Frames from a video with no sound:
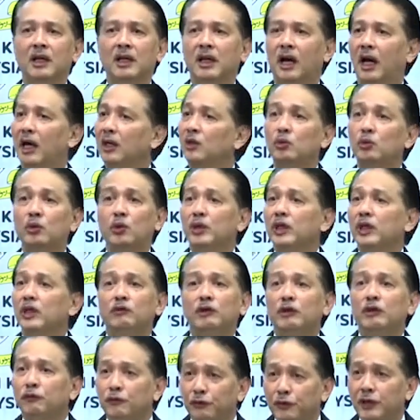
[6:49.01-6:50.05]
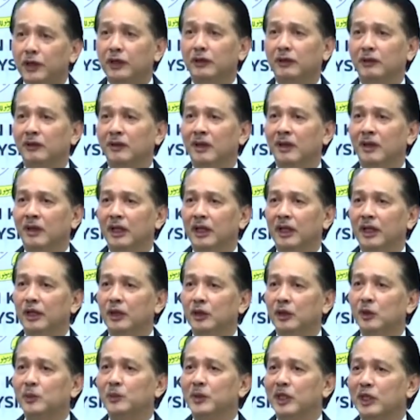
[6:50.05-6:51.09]
You don't even feel, you
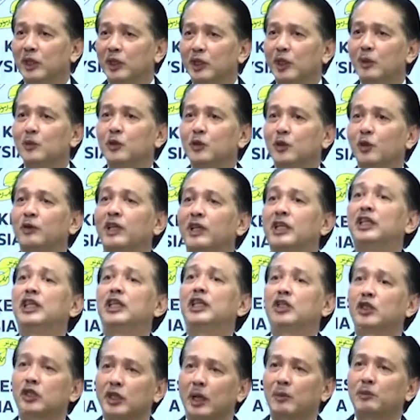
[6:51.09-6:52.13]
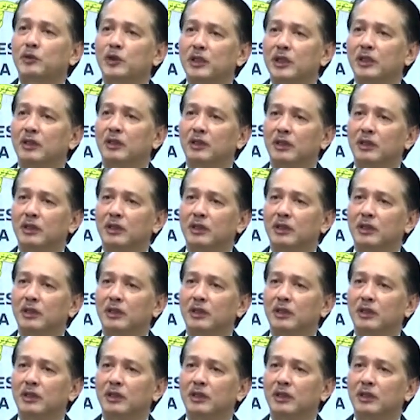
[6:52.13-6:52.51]
know, in terms of the disruption,